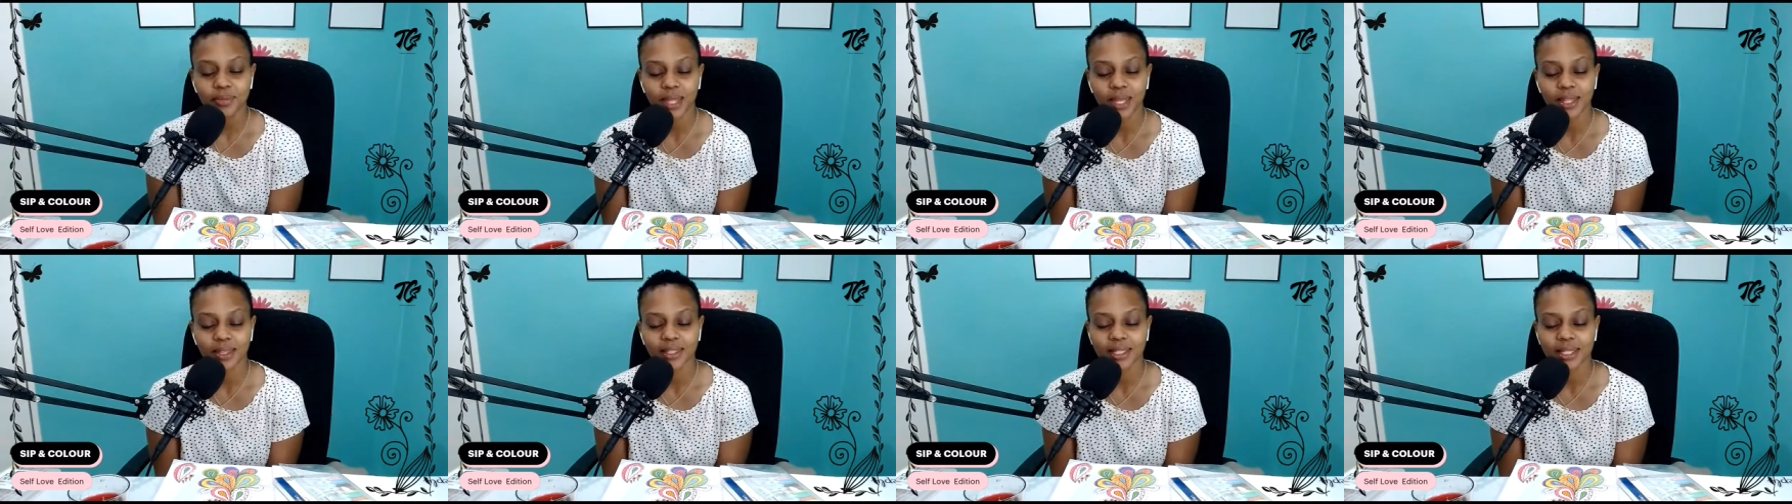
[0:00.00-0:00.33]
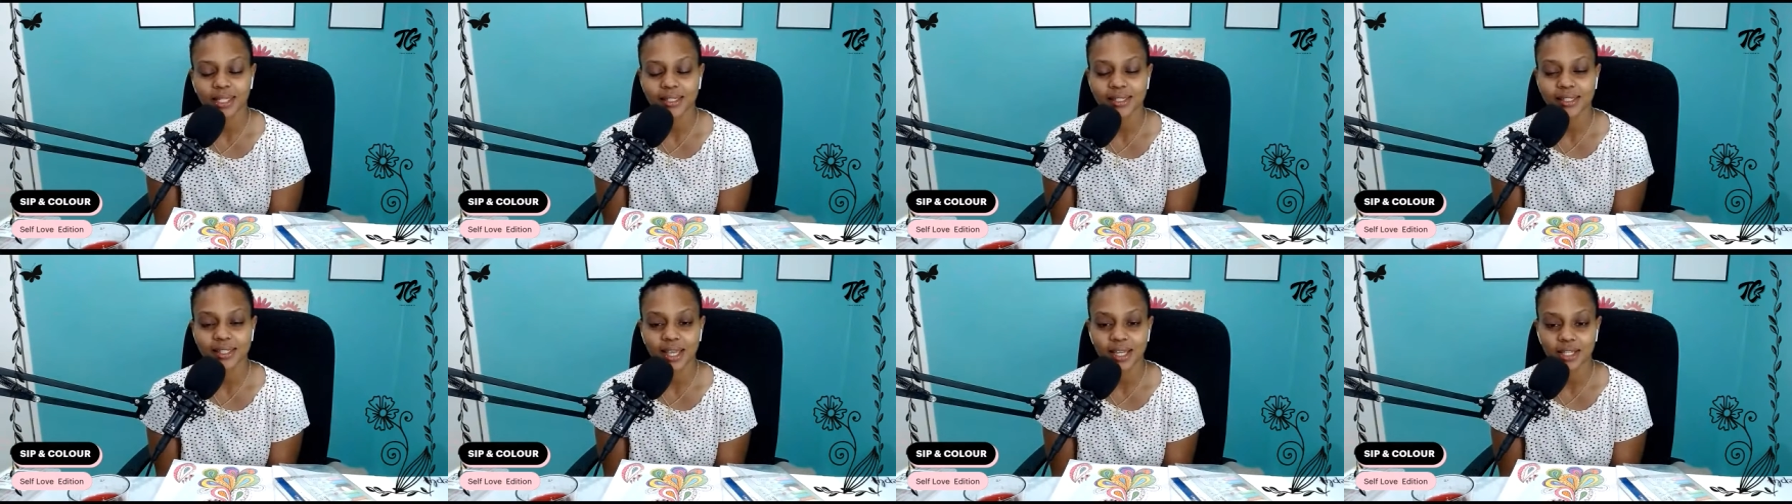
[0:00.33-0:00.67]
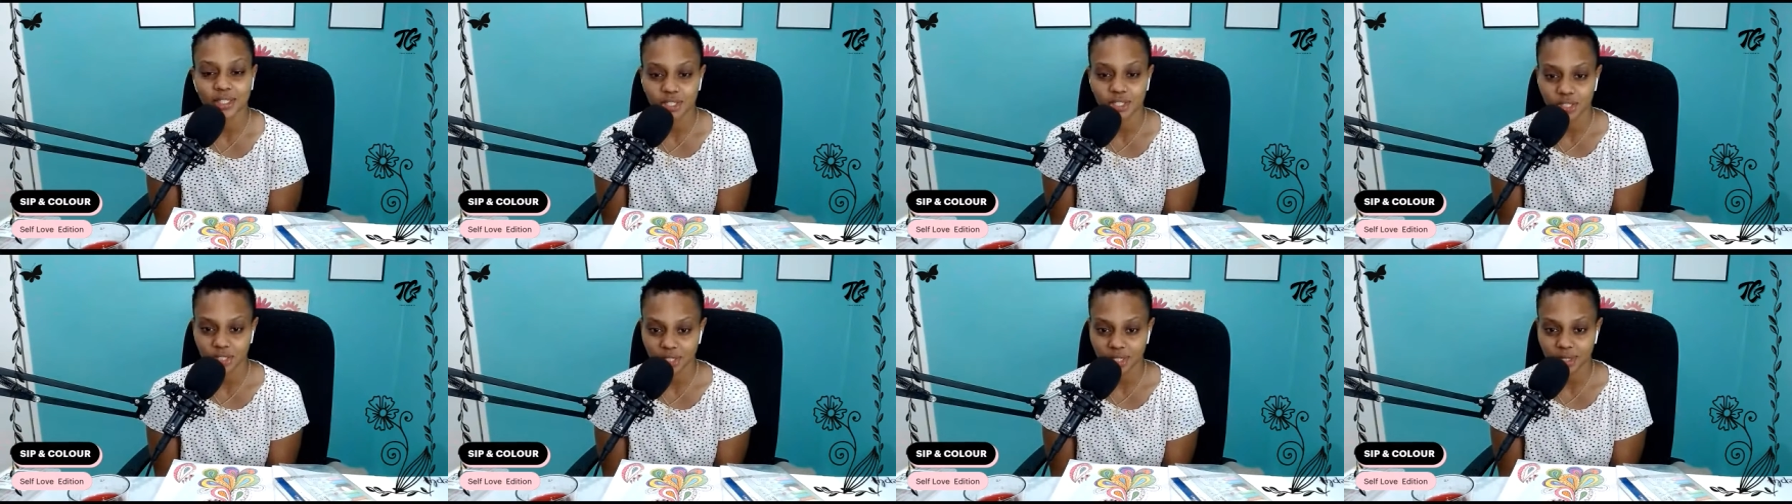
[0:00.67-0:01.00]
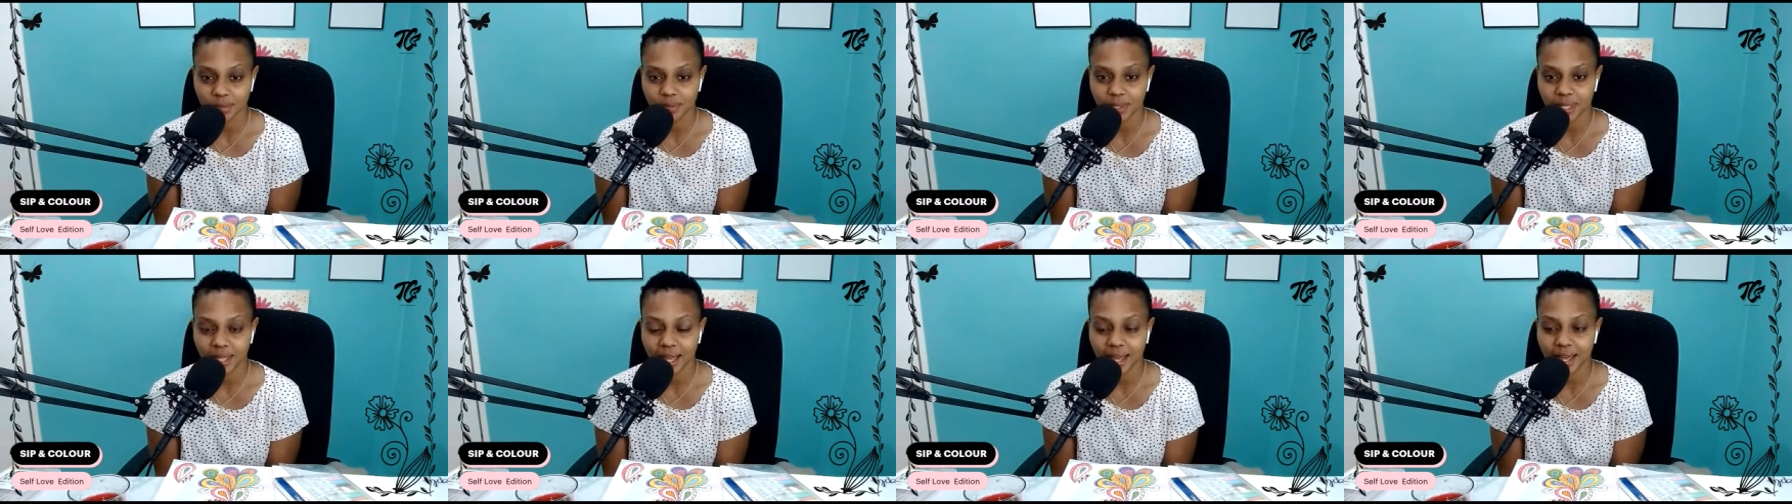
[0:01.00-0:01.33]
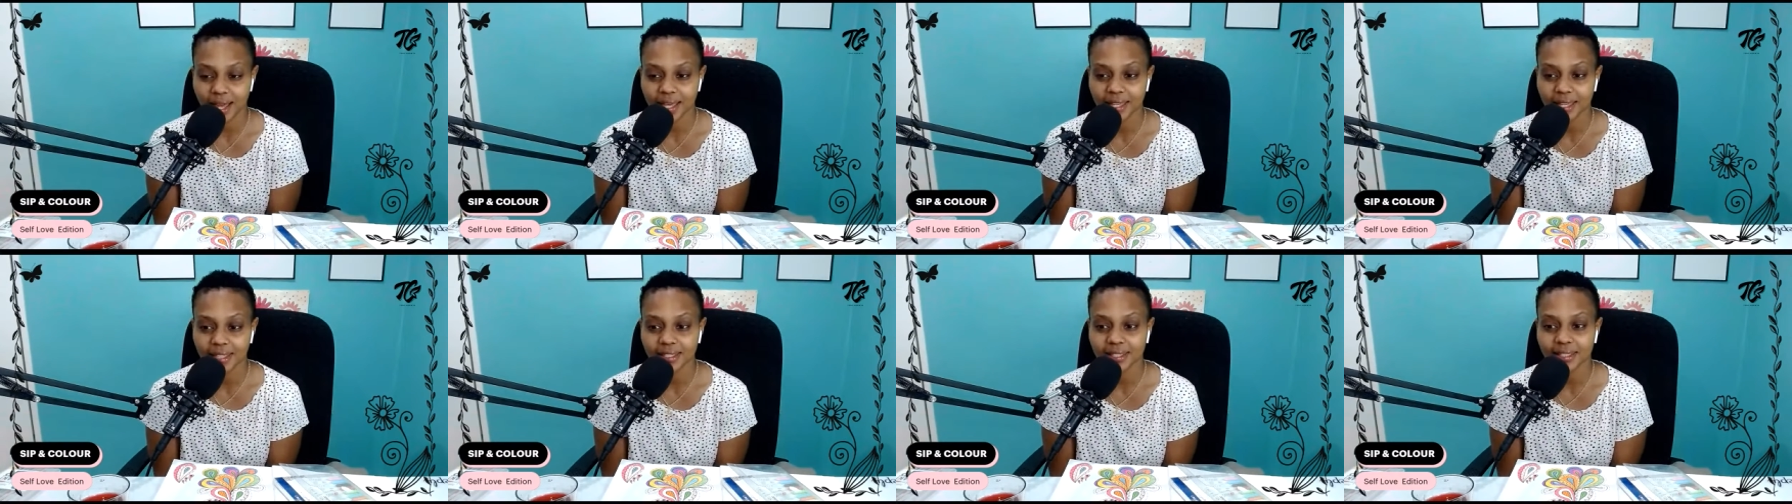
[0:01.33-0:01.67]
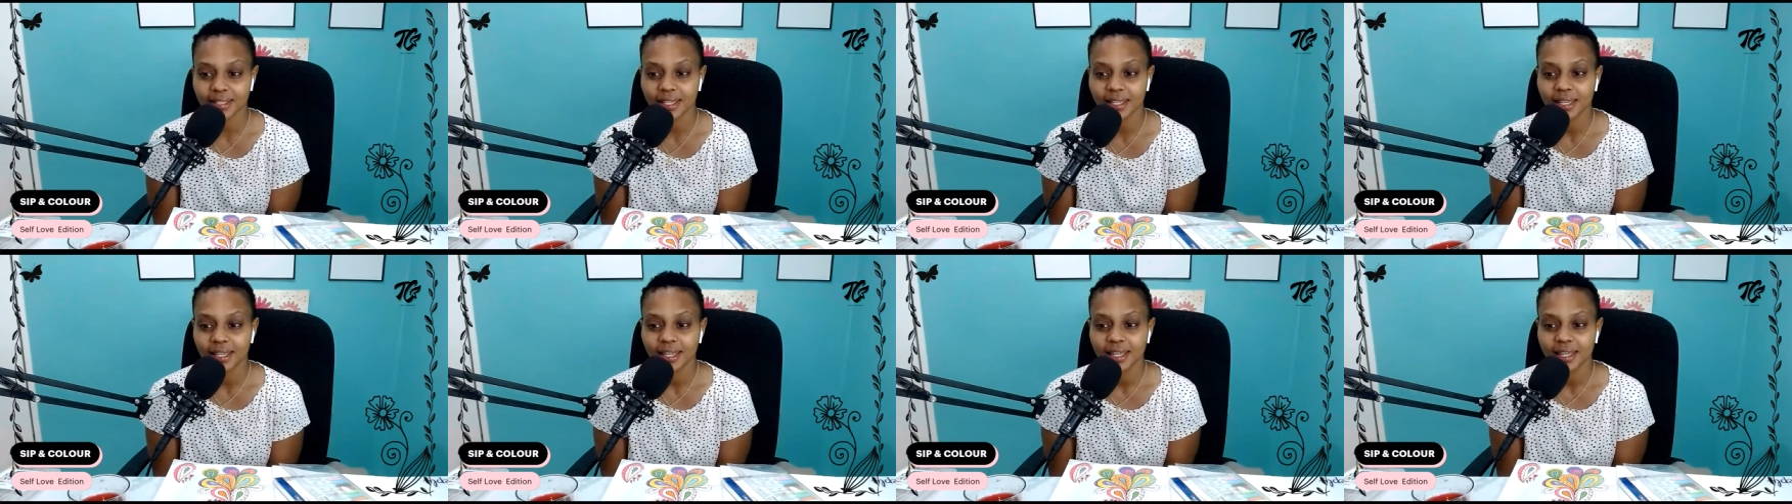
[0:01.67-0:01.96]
And the intention behind